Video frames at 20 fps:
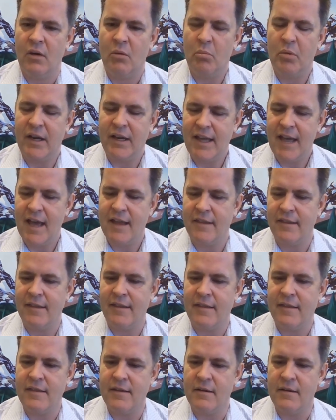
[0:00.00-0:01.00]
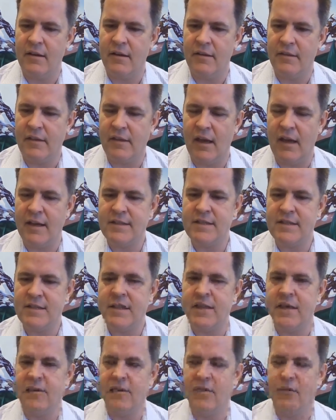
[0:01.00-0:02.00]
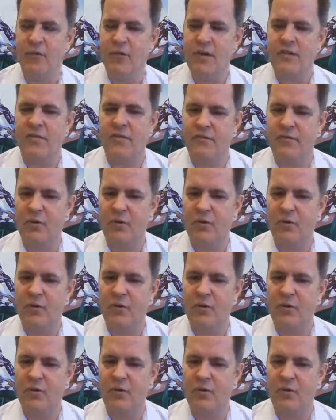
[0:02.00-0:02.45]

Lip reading: But again, the idea and the reason